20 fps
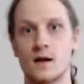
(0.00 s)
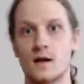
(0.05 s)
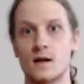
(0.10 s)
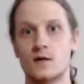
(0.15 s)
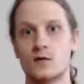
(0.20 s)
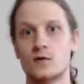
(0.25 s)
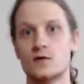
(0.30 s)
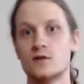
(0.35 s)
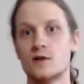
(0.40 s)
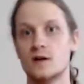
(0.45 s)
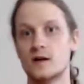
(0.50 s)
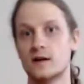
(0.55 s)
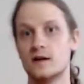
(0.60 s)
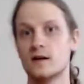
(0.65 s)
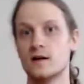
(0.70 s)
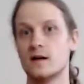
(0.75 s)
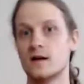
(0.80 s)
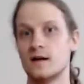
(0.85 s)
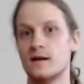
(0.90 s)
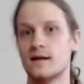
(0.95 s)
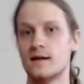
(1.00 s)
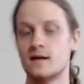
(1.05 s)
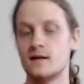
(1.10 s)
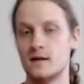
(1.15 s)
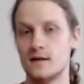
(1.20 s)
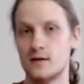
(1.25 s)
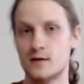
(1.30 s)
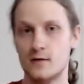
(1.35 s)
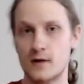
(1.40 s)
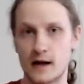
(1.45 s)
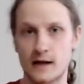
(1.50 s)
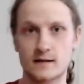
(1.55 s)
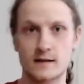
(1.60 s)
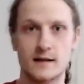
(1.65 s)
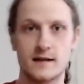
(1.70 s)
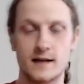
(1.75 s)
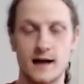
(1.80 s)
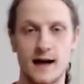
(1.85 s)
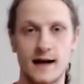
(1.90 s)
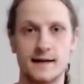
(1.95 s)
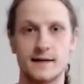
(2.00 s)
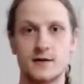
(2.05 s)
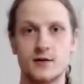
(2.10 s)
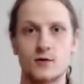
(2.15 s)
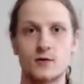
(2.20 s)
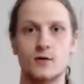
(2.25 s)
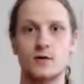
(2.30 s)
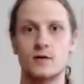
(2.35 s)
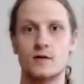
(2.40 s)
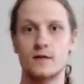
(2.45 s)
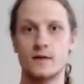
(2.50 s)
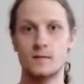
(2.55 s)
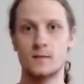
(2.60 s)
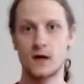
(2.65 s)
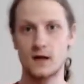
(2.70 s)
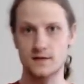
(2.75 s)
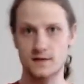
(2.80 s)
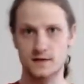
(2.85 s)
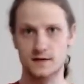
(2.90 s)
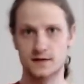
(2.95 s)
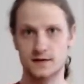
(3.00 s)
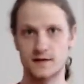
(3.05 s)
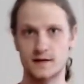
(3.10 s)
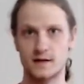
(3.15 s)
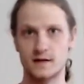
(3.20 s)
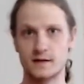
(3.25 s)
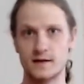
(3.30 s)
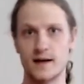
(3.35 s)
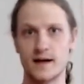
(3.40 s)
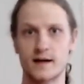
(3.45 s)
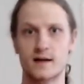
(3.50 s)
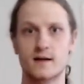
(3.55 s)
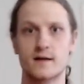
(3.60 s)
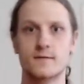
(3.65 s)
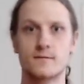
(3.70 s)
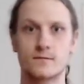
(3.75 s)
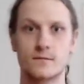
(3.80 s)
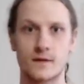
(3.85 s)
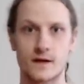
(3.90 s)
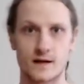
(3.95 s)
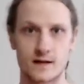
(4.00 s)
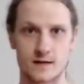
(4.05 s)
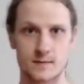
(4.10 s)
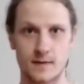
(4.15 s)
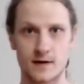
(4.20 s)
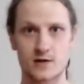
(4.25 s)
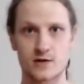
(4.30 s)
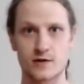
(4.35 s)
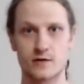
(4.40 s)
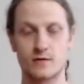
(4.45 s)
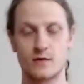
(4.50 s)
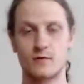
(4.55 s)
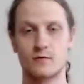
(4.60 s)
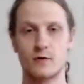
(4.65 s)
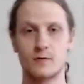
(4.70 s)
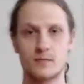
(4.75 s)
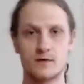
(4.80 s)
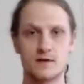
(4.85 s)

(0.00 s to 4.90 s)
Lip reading: which are directly tied to the muscles in our neck especially when we've been